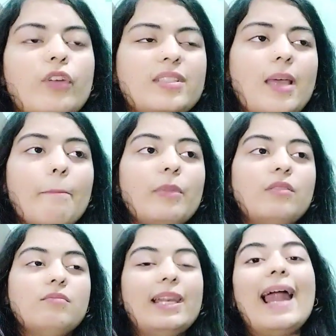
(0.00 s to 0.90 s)

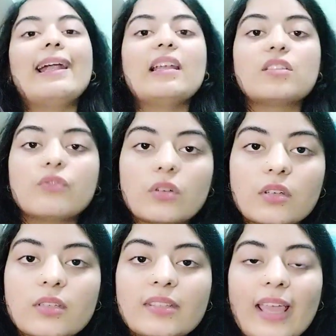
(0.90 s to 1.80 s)
example, landless
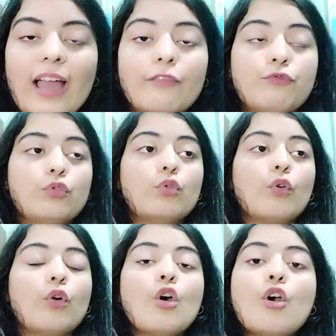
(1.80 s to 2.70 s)
workers, they have to
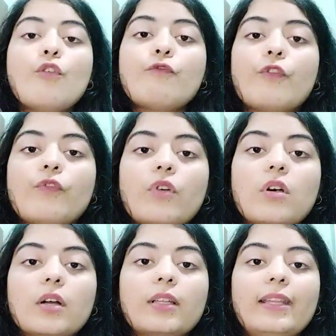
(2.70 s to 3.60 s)
go for
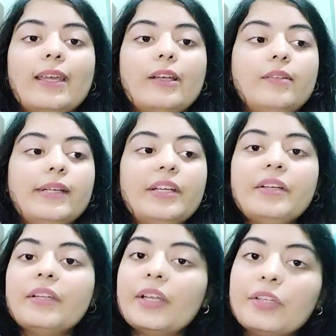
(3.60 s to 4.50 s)
work, they
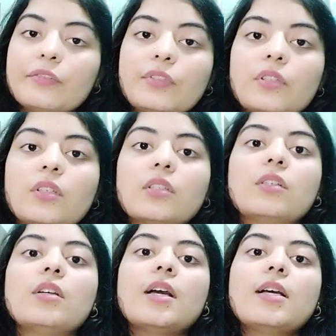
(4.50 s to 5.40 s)
didn't get a
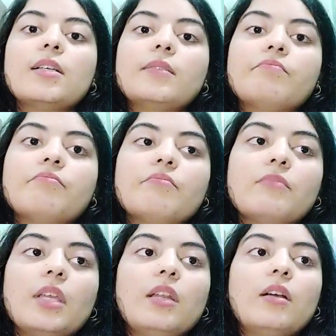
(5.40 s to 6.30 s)
work
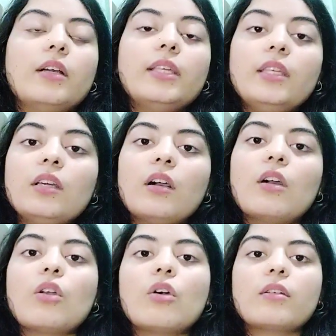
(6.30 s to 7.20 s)
in a year
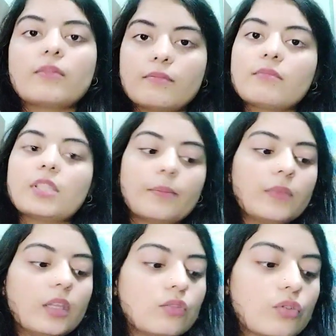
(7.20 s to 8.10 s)
or
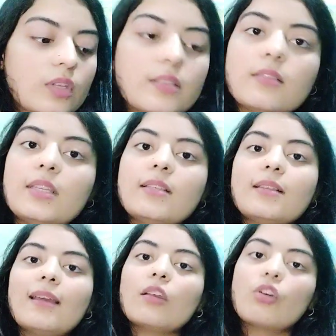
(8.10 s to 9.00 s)
something. So these
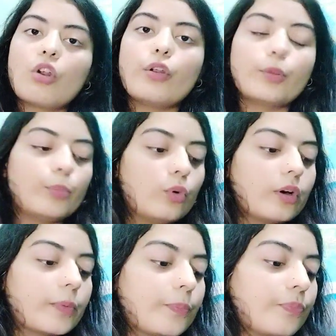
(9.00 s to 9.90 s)
are chronic
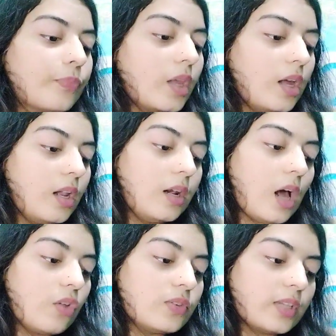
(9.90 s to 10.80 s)
poor.
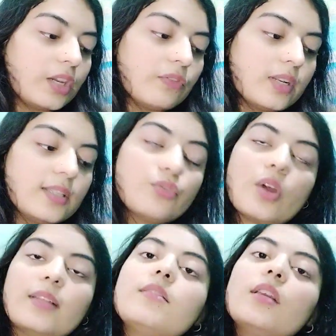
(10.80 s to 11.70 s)
Now the second one is
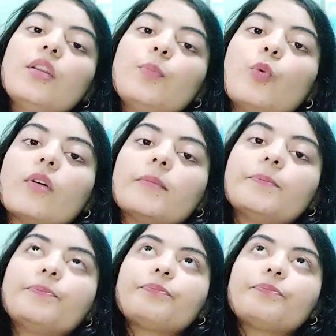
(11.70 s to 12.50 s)
transient poor.